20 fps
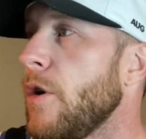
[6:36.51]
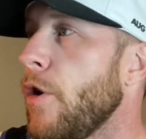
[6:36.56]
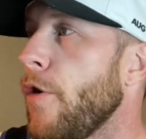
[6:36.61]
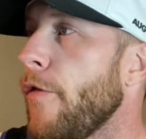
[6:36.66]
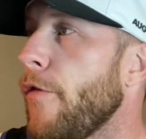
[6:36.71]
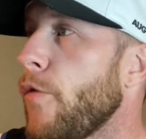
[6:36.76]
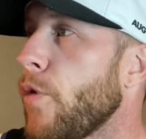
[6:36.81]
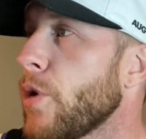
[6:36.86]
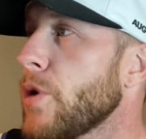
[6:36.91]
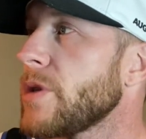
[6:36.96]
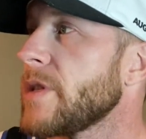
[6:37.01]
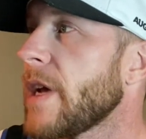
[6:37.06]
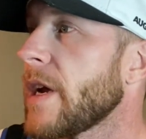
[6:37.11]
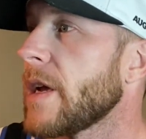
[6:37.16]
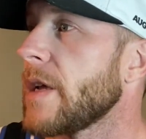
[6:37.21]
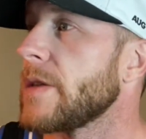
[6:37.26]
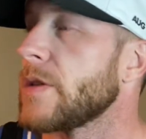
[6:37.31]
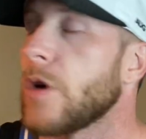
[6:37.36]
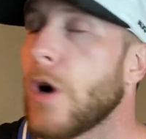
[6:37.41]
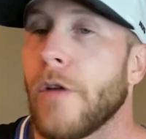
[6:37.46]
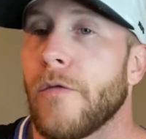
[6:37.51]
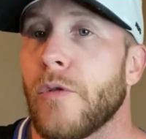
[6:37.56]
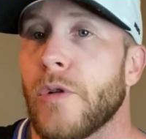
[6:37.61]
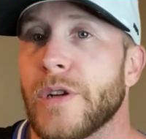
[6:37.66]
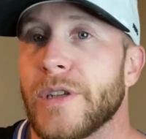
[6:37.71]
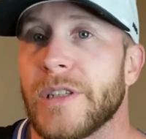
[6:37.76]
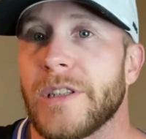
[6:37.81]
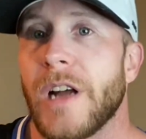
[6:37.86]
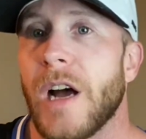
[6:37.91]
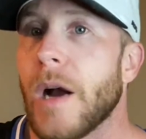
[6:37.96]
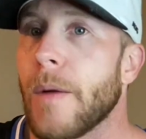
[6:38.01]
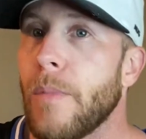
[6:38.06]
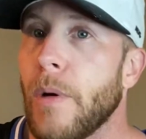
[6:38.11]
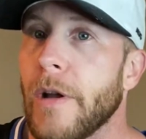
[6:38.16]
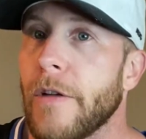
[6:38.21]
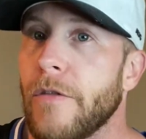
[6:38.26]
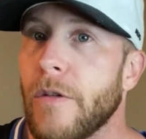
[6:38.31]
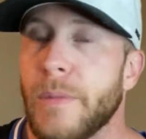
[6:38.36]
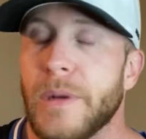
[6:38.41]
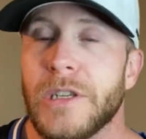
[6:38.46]
4 seconds off on a stock
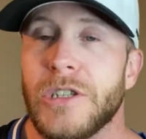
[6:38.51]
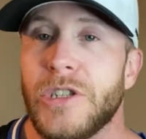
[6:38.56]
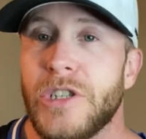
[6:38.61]
bike from his